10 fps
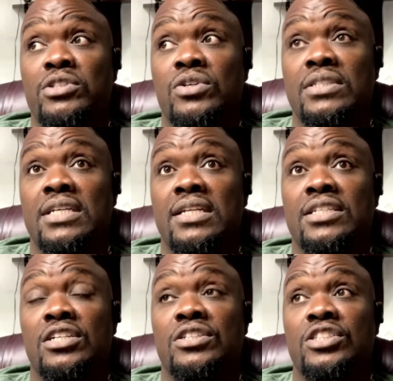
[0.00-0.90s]
going to tell the
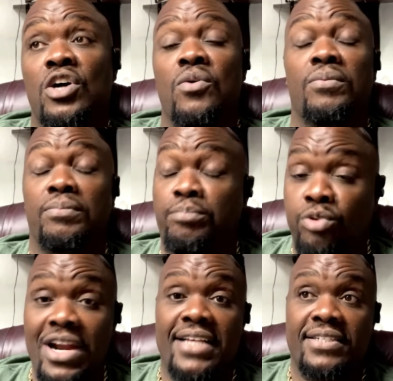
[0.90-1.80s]
dealer, don't
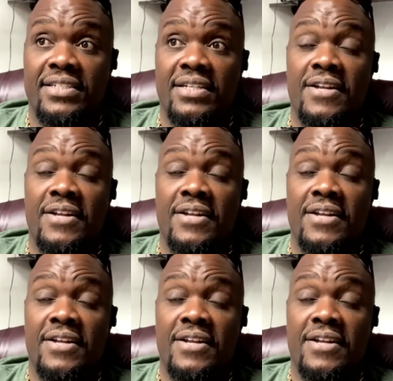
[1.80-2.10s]
press.